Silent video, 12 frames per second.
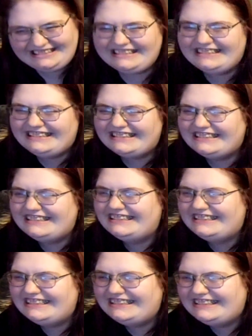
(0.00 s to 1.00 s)
I'm not
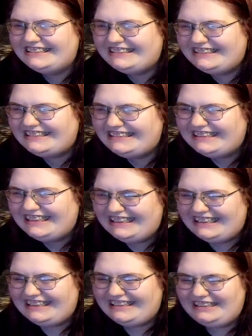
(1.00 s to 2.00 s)
talking to you guys.
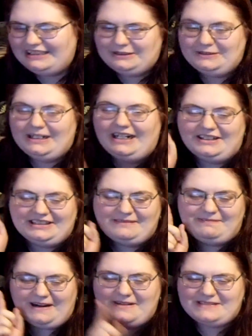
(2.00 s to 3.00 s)
You already
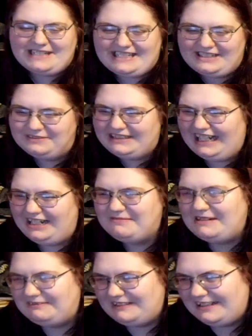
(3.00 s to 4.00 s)
promised you wouldn't hate me
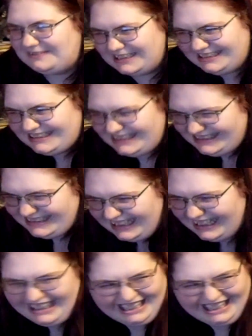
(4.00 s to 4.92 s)
forever. Um,